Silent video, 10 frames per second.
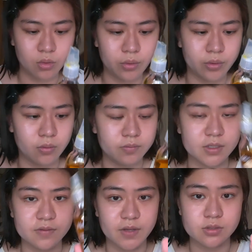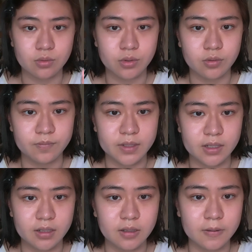oil, this face
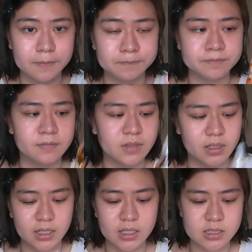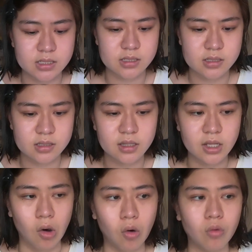oil. It's
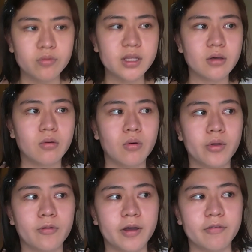the only oil I